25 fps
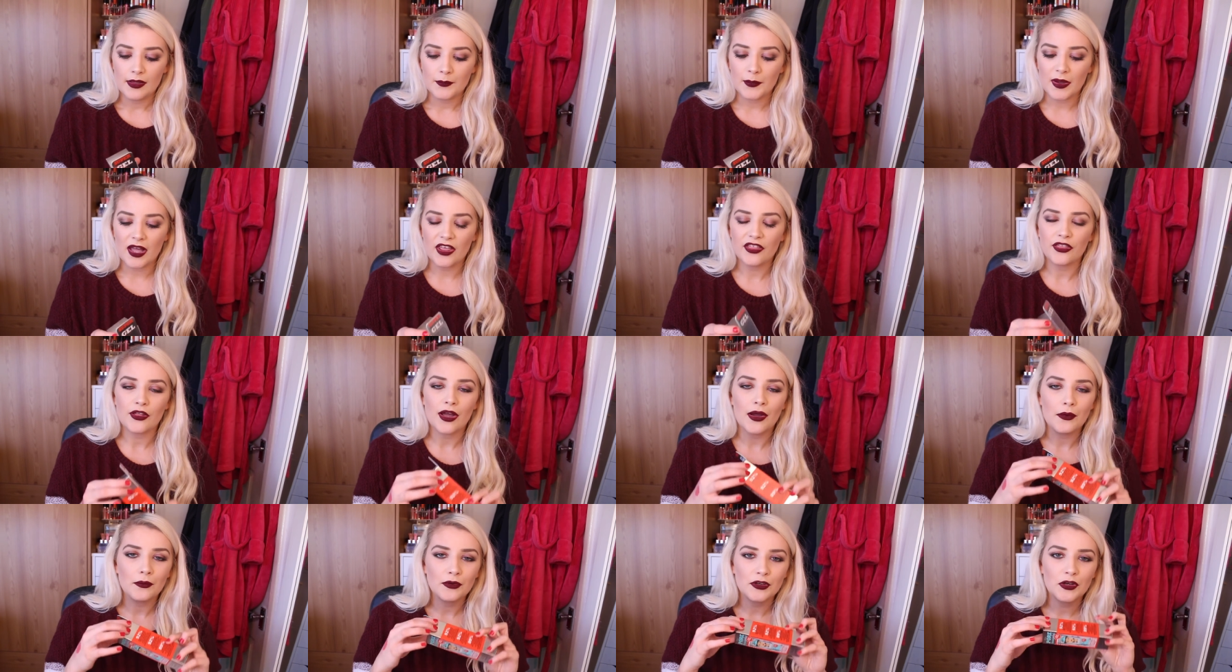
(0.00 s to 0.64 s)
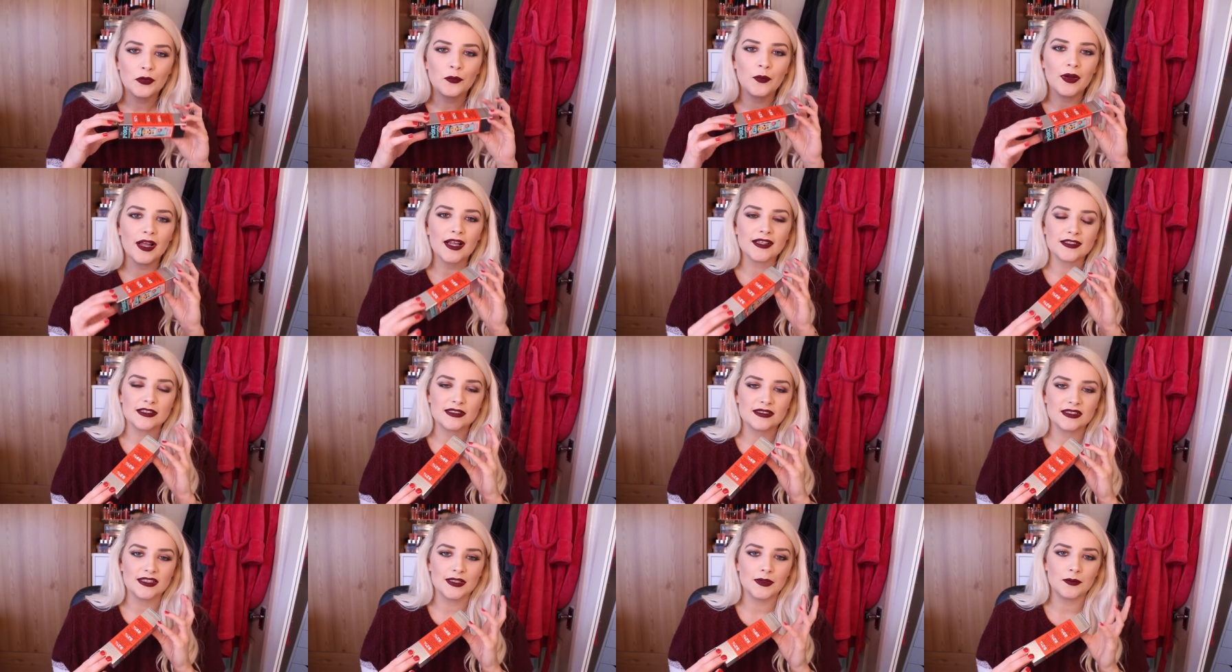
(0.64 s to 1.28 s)
But I thought I'm going to
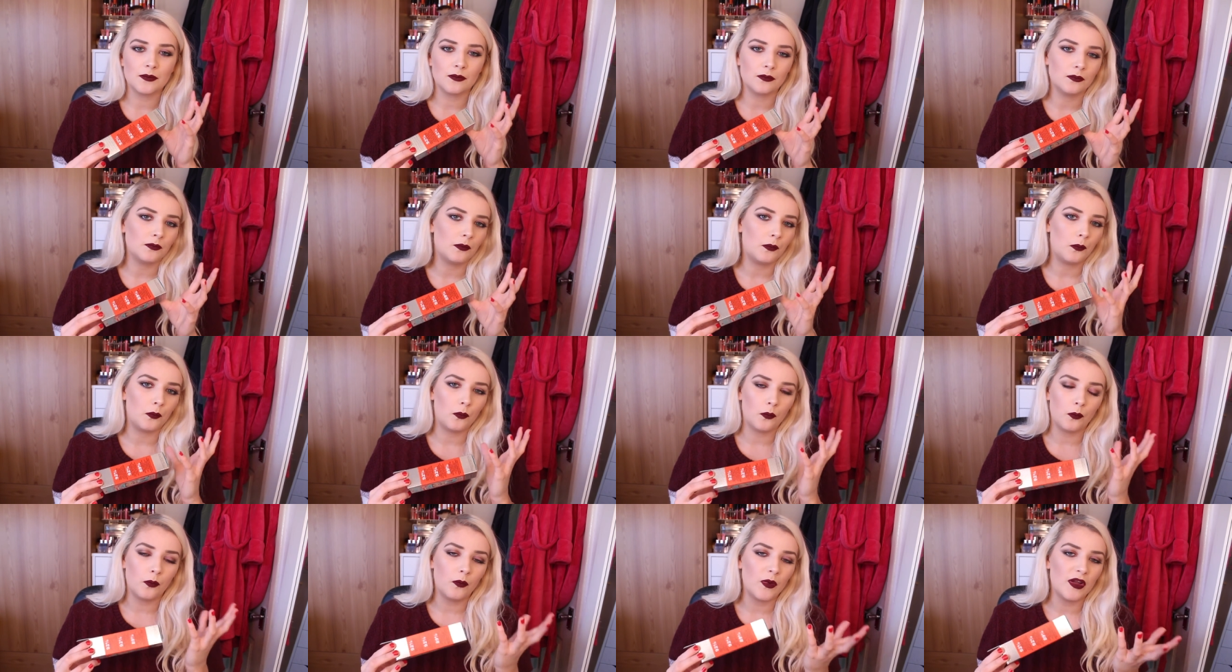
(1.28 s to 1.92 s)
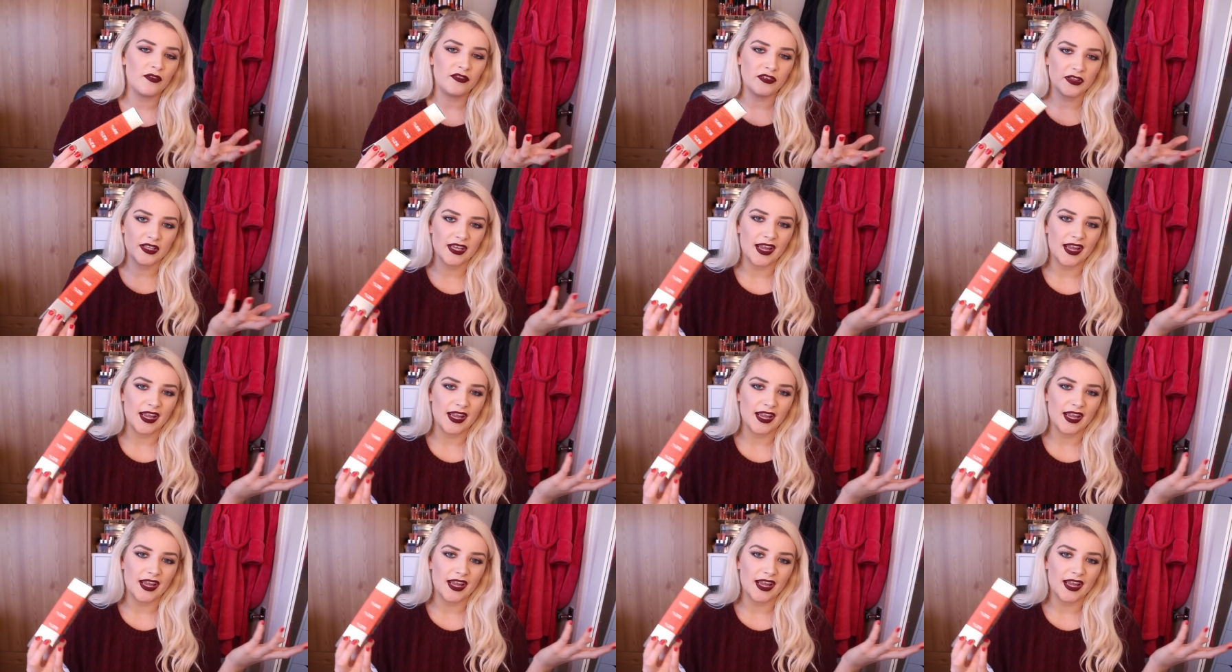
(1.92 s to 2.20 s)
wait to see whether